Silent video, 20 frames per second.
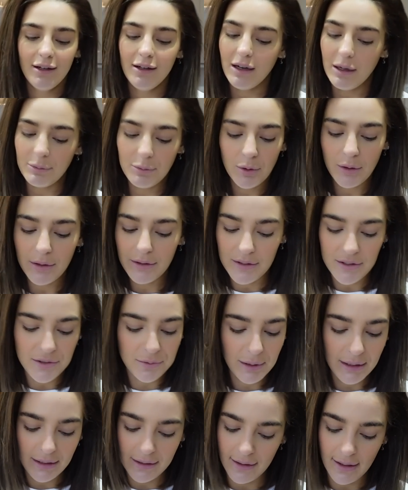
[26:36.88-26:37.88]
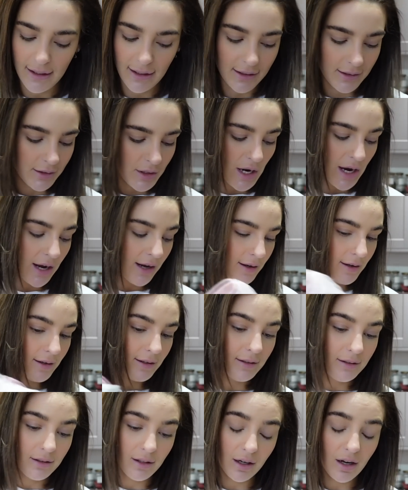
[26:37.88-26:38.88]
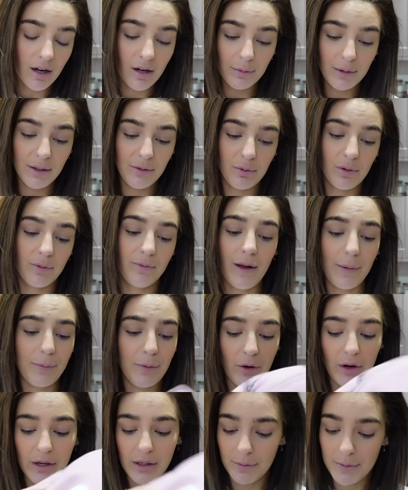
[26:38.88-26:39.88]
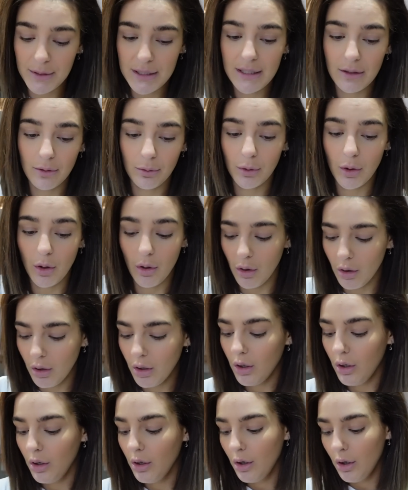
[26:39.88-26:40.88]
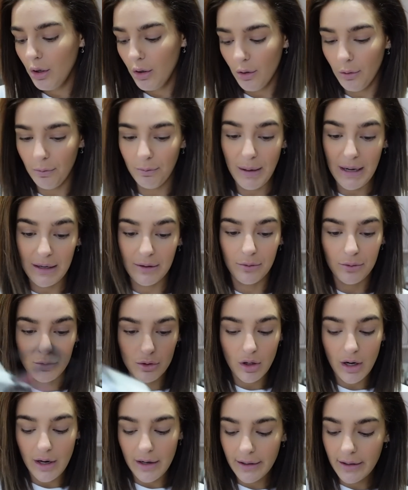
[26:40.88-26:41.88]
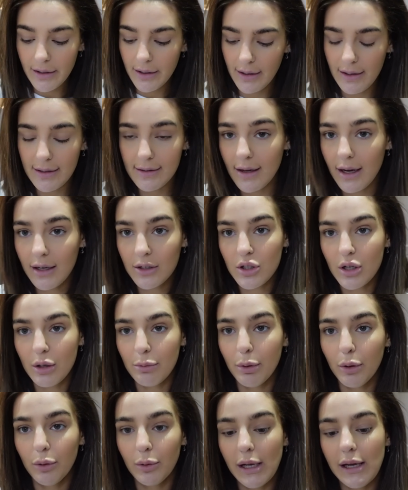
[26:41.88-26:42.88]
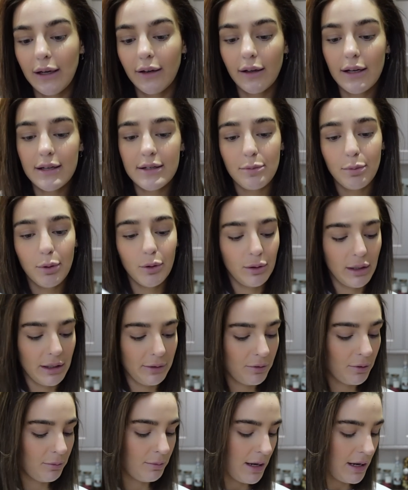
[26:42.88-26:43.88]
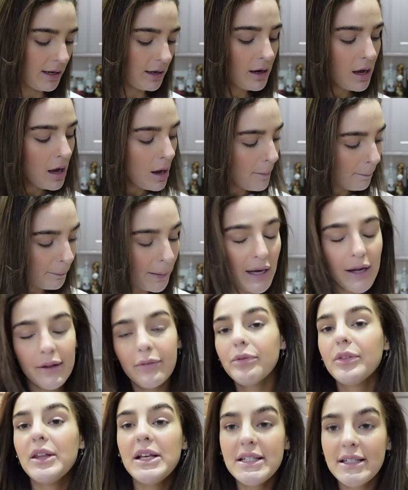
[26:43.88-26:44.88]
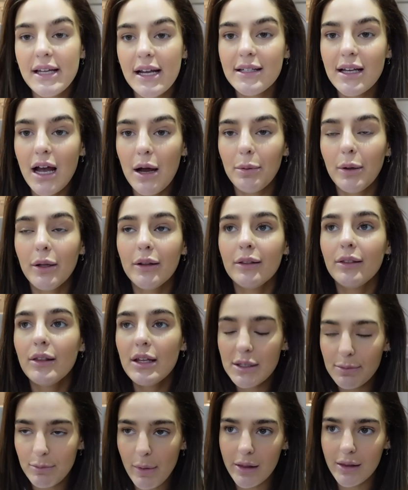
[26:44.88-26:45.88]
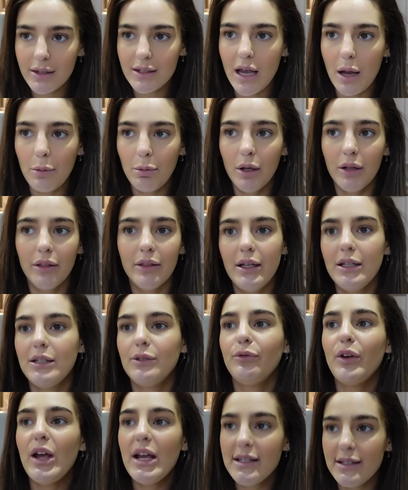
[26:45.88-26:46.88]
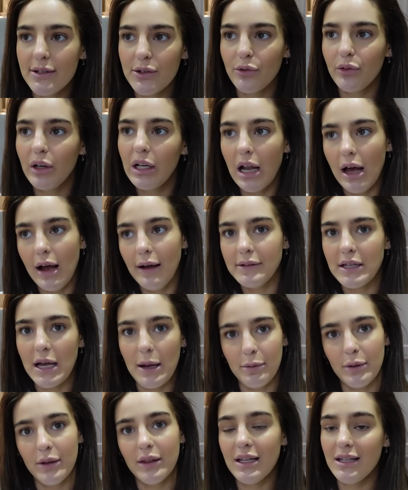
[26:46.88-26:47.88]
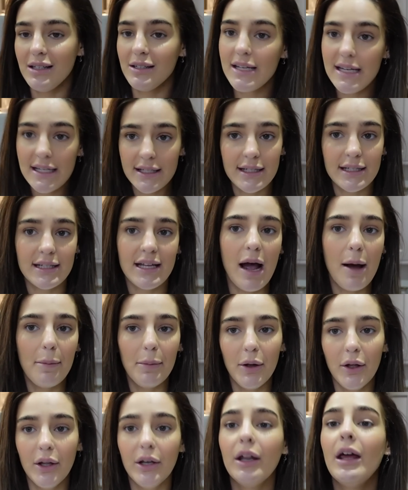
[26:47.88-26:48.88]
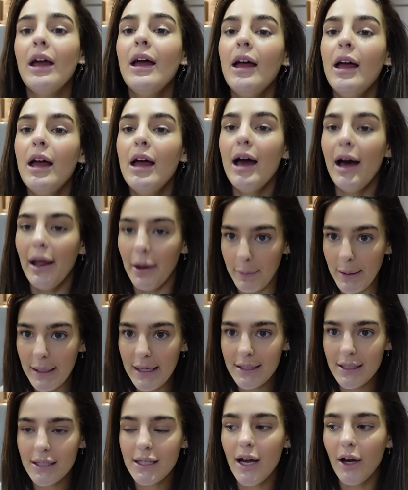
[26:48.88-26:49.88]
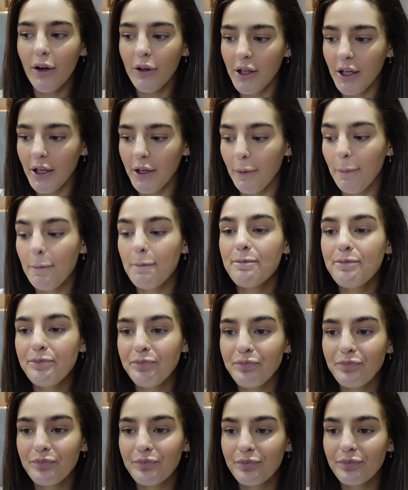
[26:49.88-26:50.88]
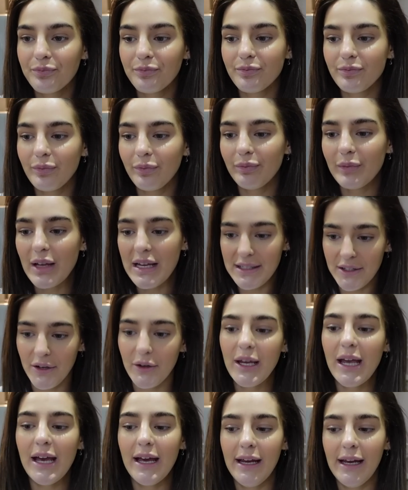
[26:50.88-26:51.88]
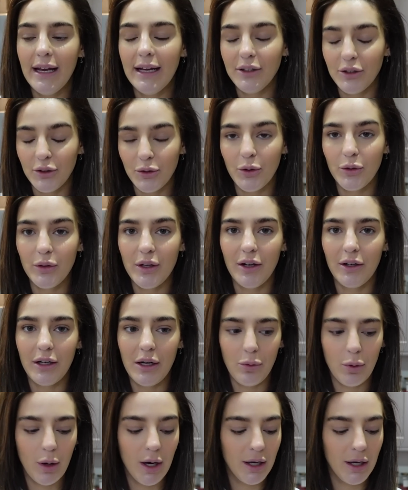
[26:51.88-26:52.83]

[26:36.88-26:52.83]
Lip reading: I'm not in the swing of things yet. I can't believe we're in February and I'm still not back on track. It's actually appalling. It's appalling from me. But these days happen, these months happen, these phases of our lives happen, these seasons happen, and I'm here to tell you it's okay and you're not the only one.